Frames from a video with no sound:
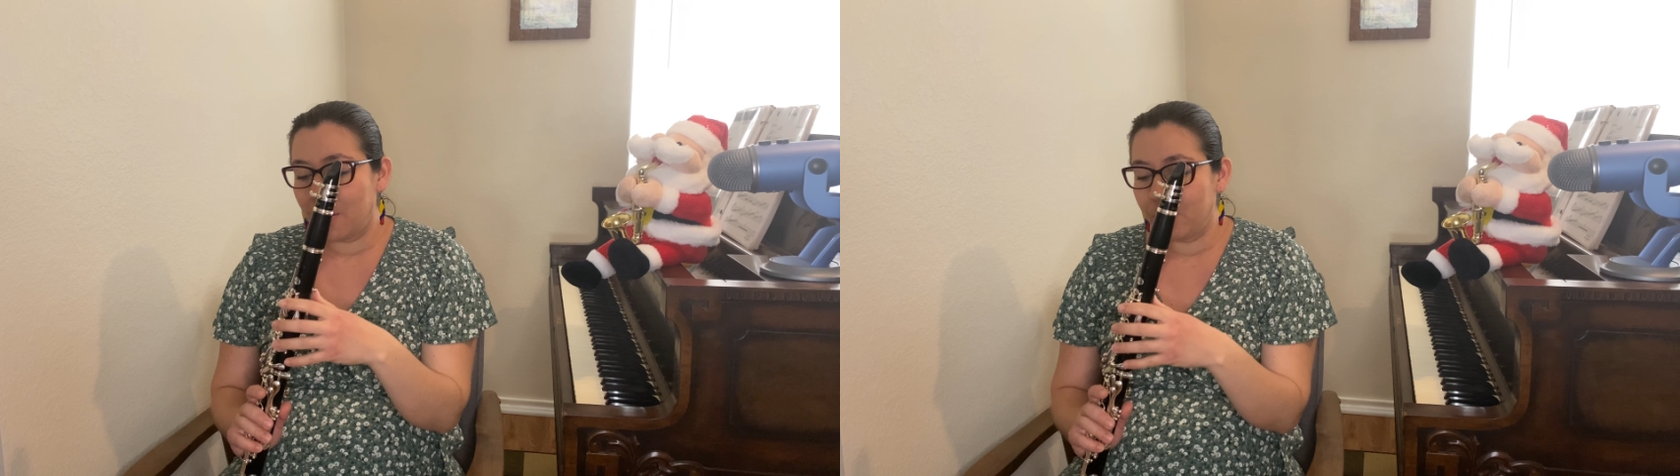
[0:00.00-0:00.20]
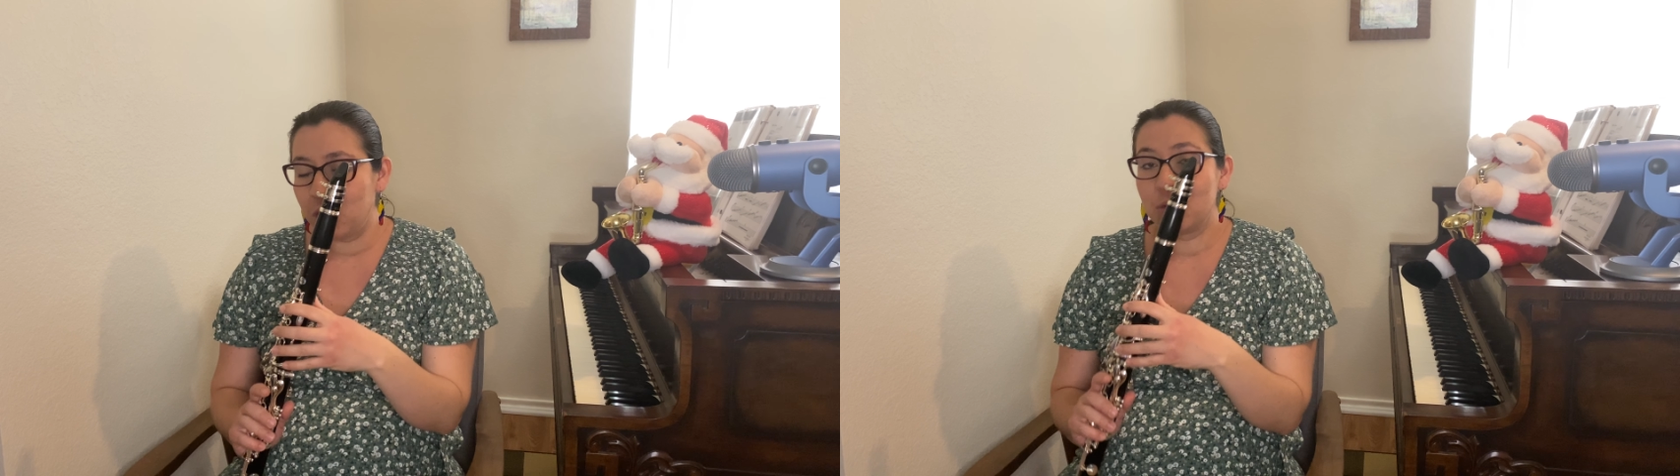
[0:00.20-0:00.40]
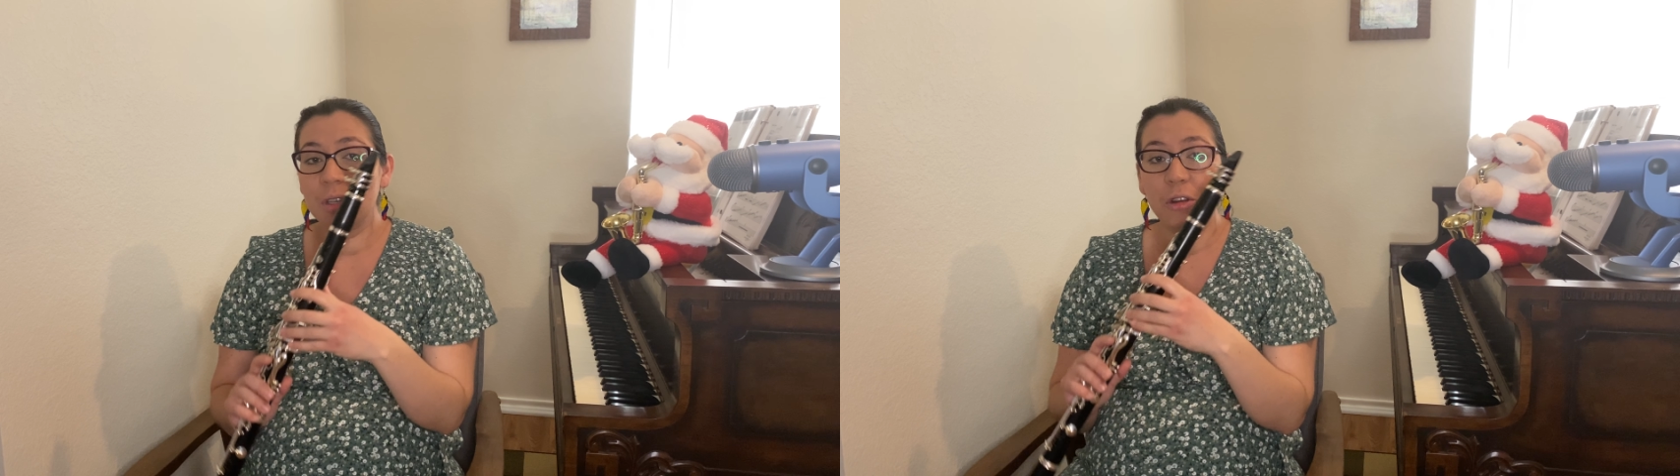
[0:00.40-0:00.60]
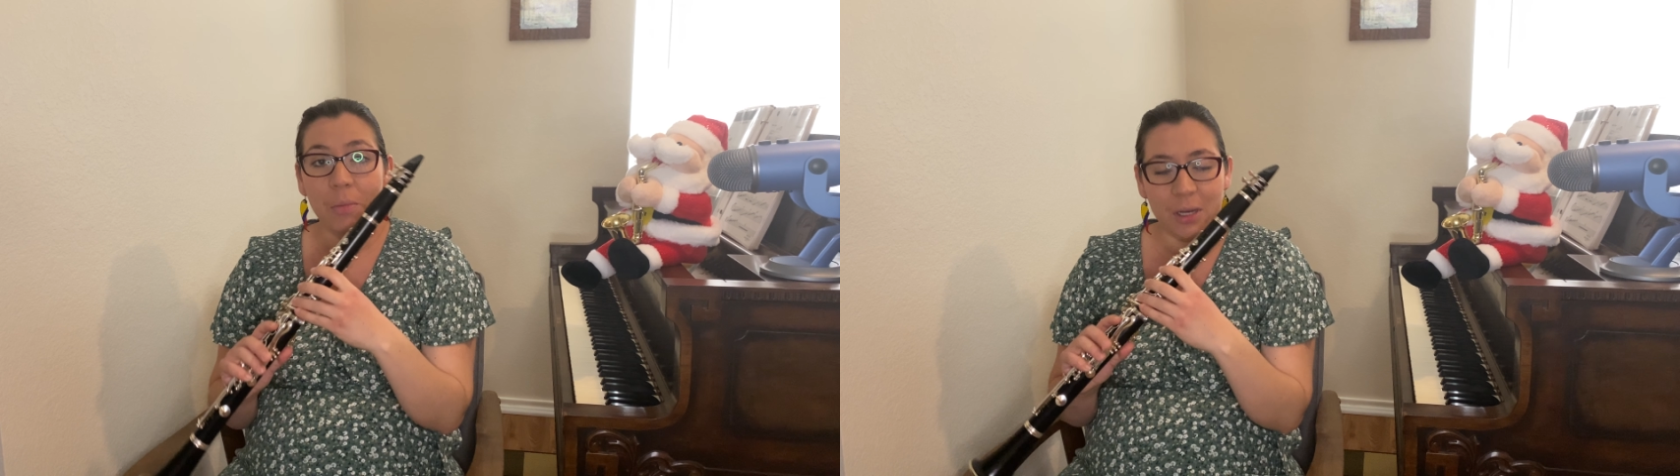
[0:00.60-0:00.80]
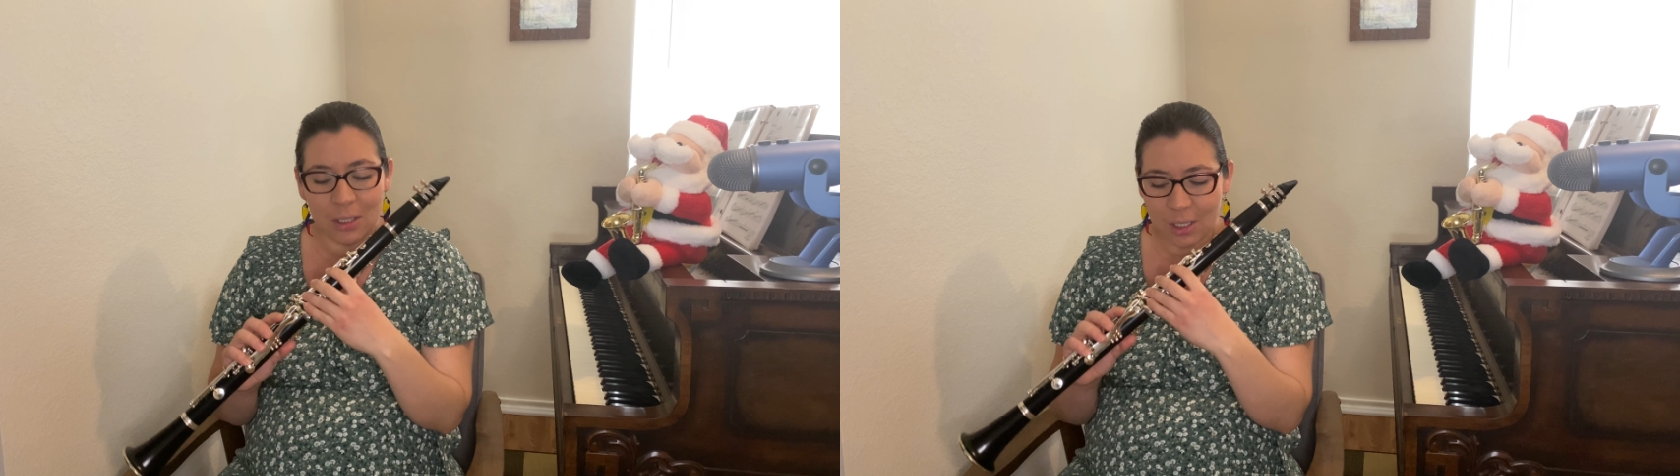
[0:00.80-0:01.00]
use the
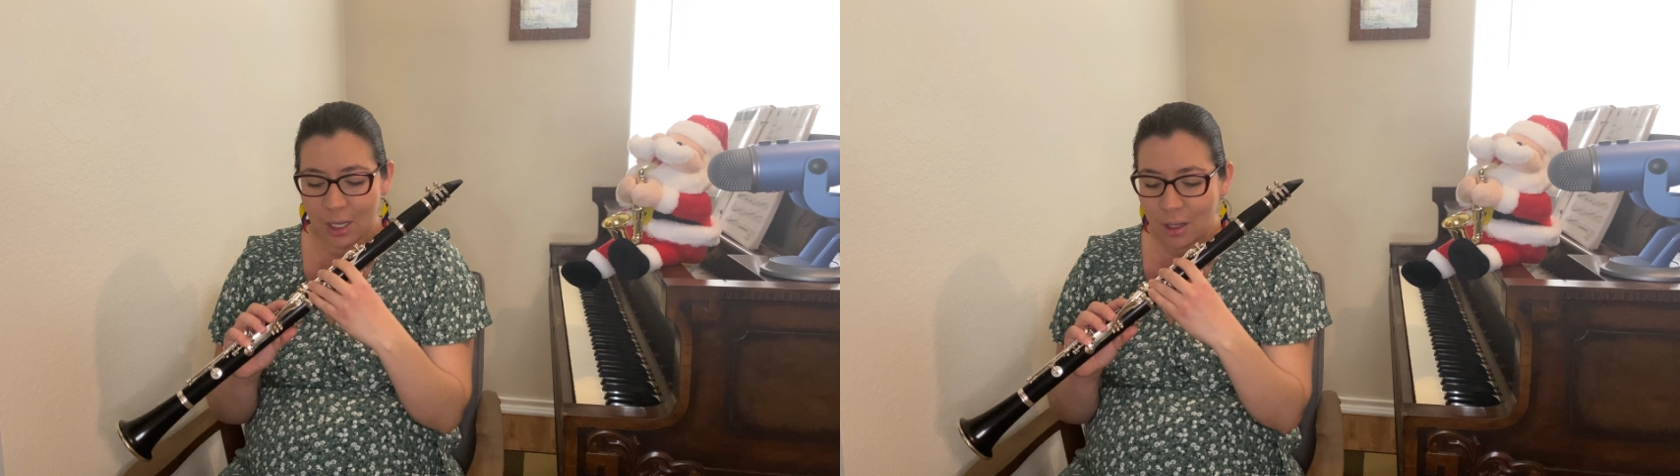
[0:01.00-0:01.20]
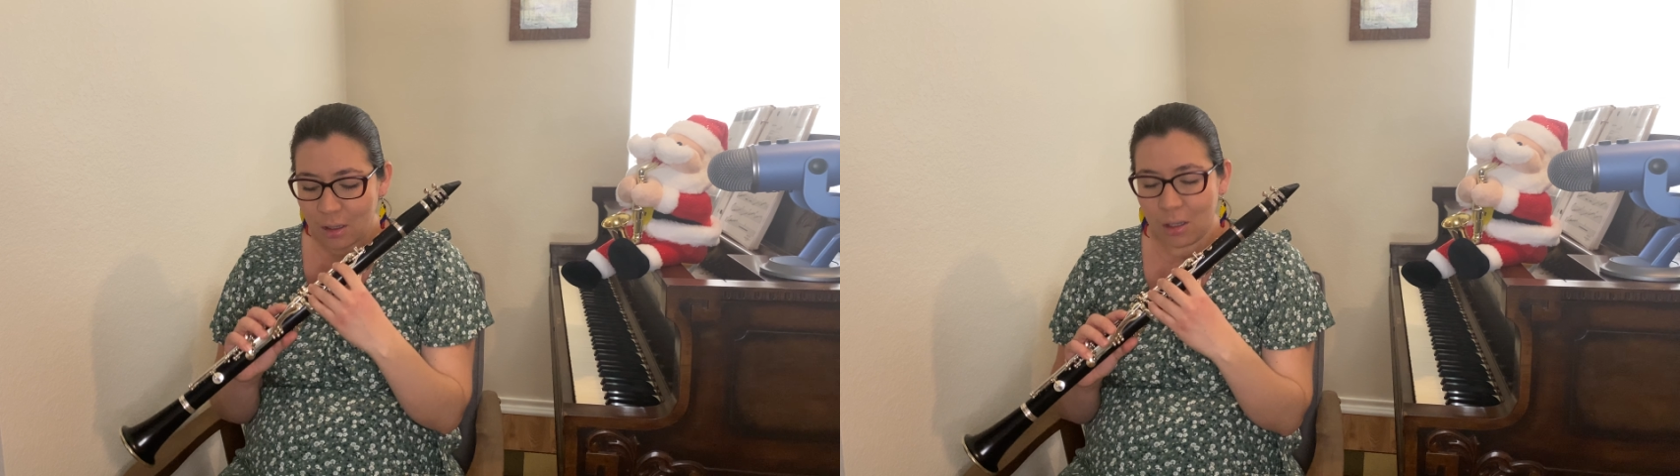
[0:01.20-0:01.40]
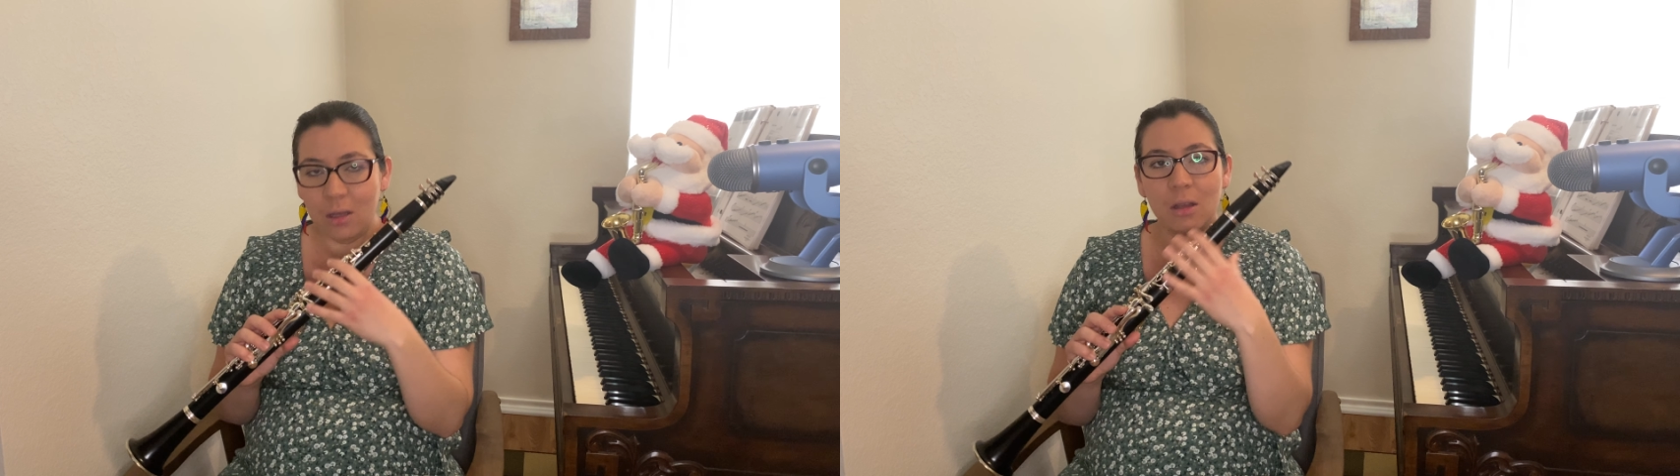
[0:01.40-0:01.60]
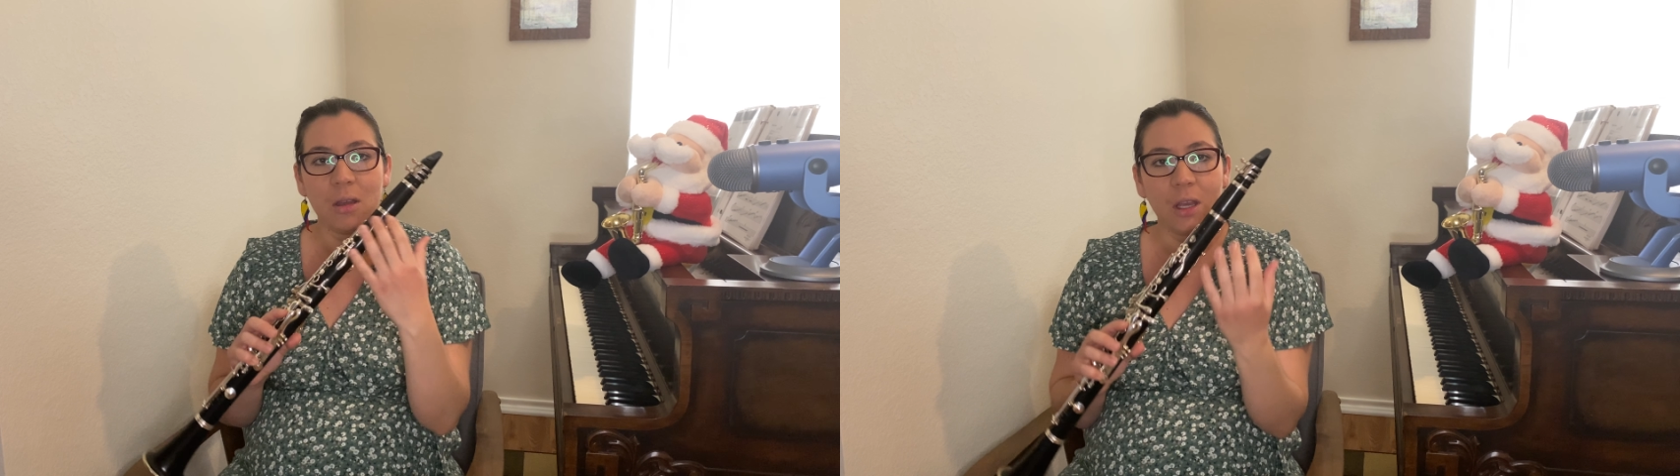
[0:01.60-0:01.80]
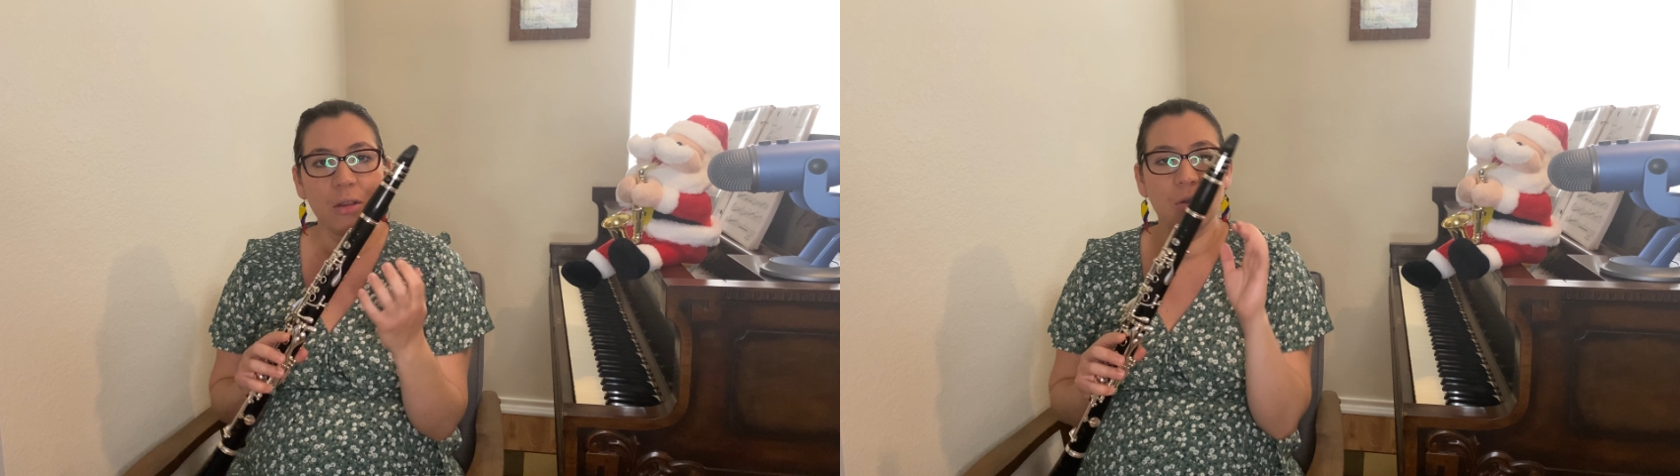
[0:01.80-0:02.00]
chromatic scale
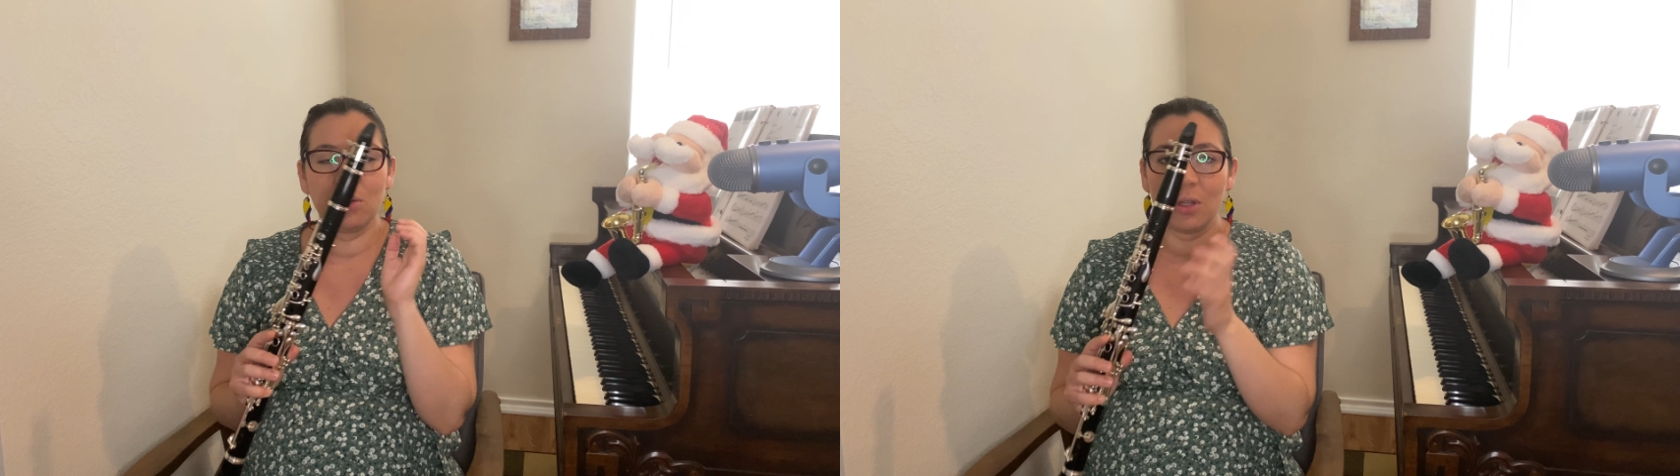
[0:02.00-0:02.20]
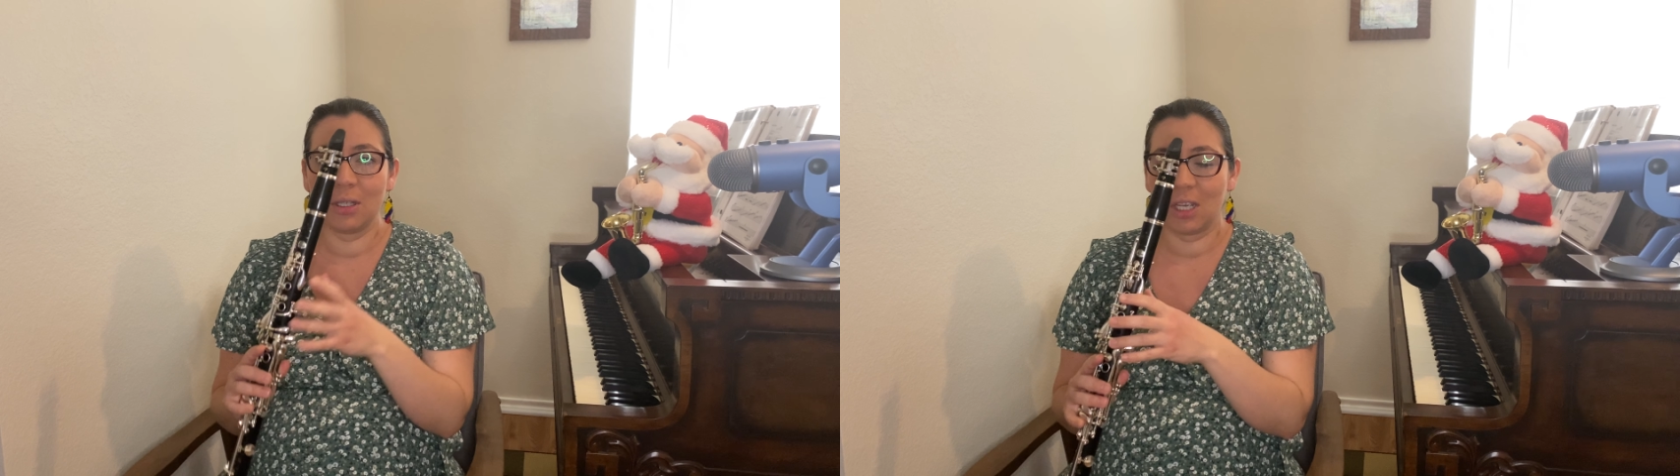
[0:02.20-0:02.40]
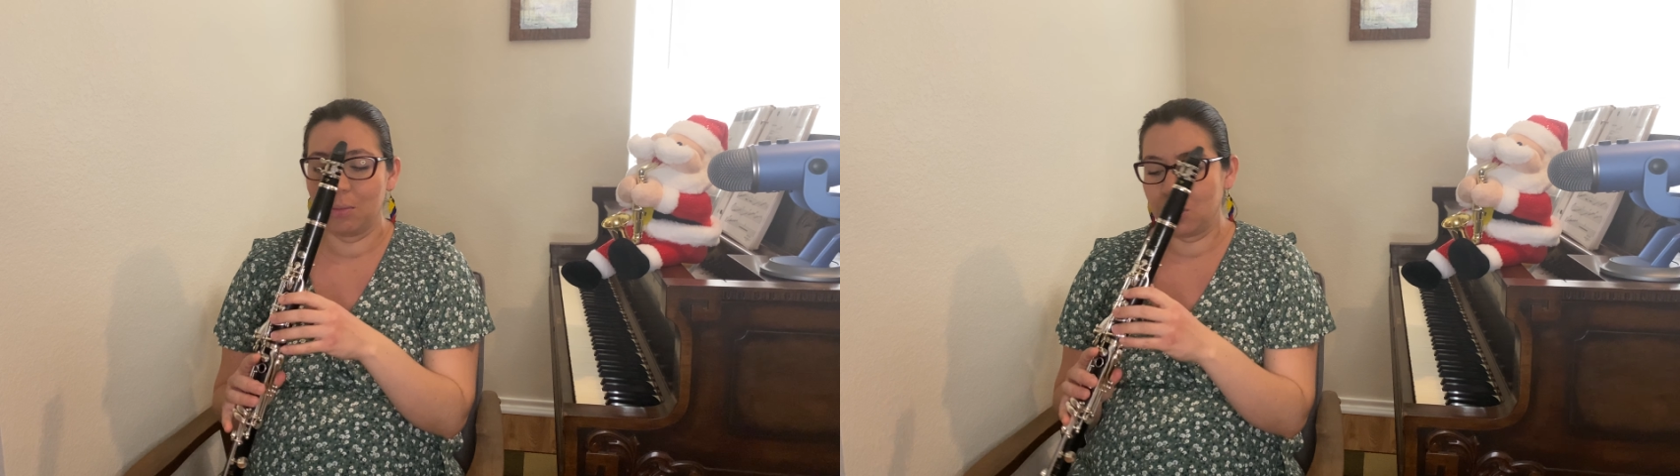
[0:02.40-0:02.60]
and to do the same.